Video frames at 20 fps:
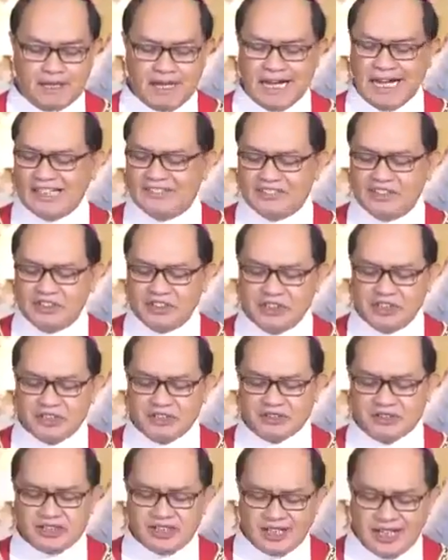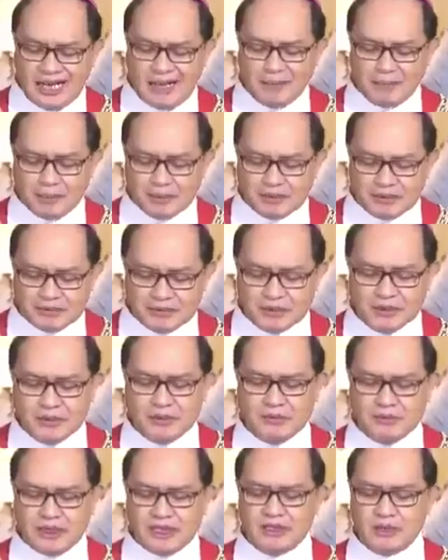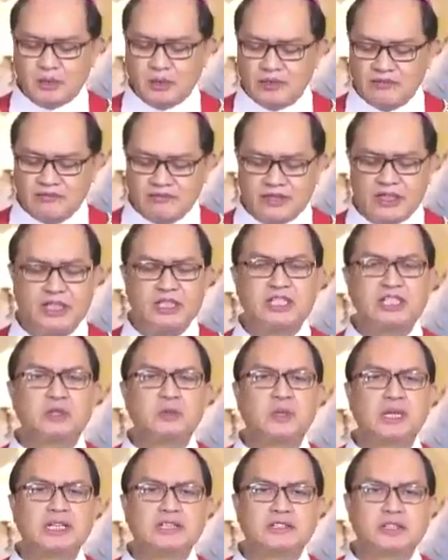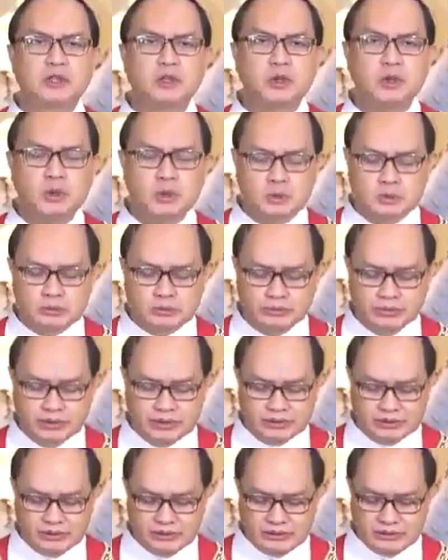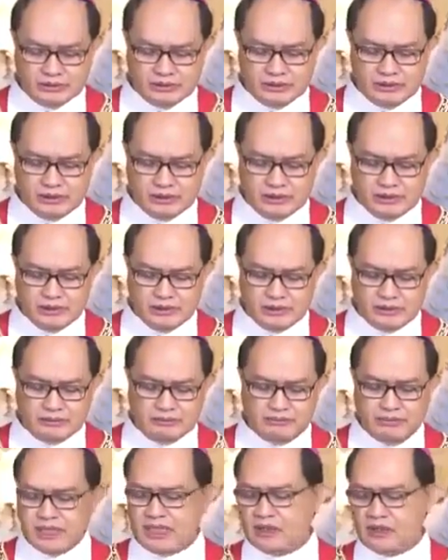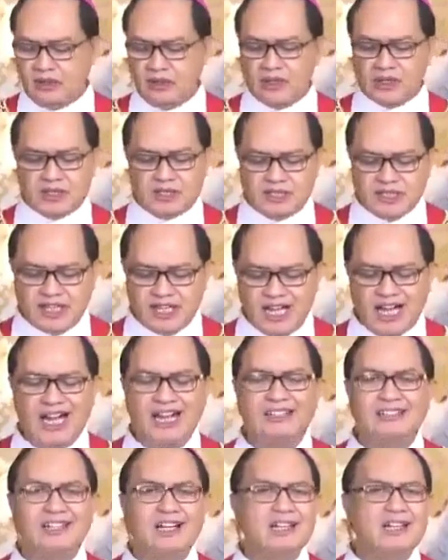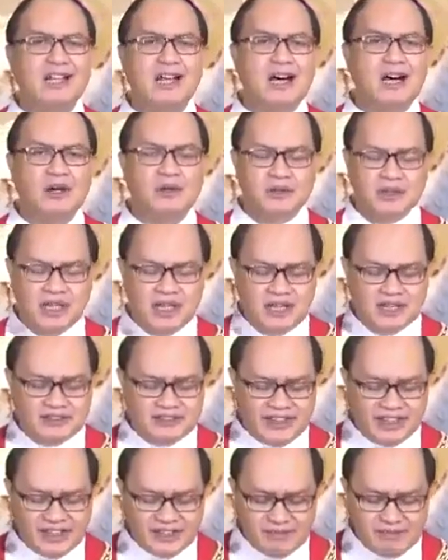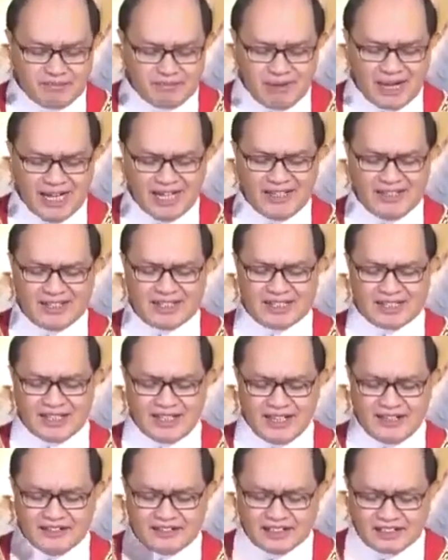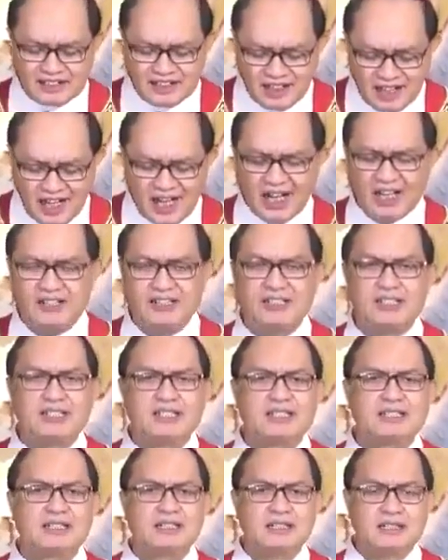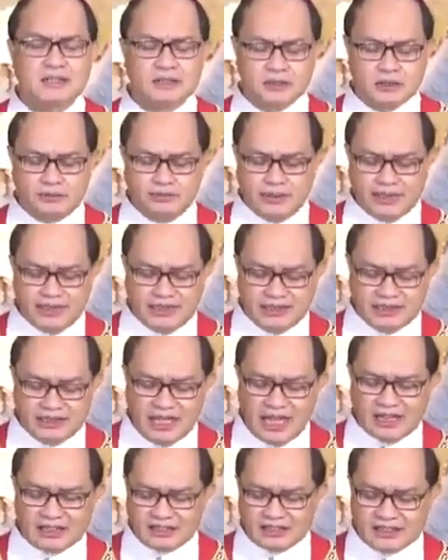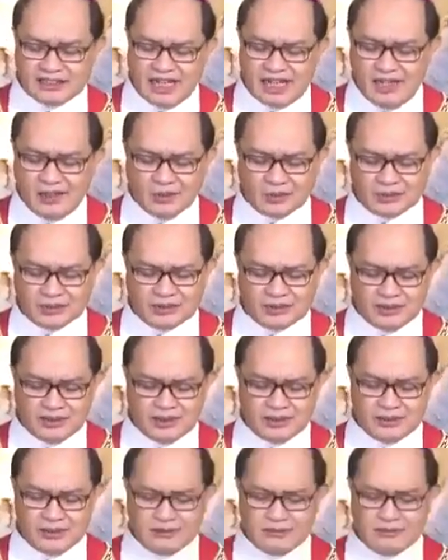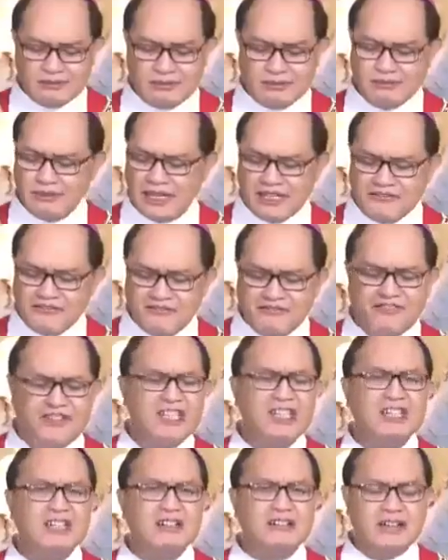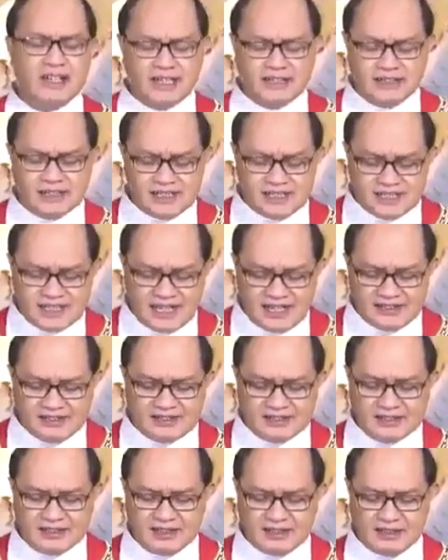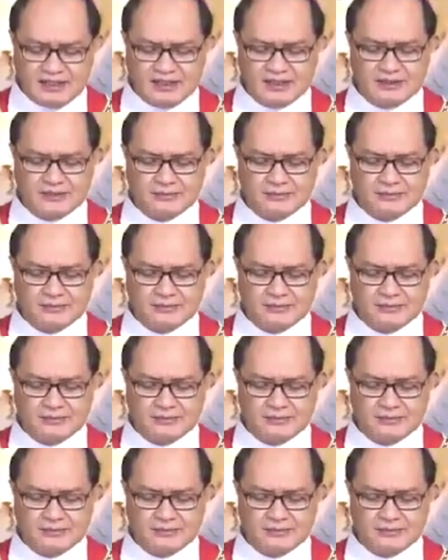had turned the upper room into a virtual tomb because they had allowed their minds and their hearts to be locked down by fear and anxiety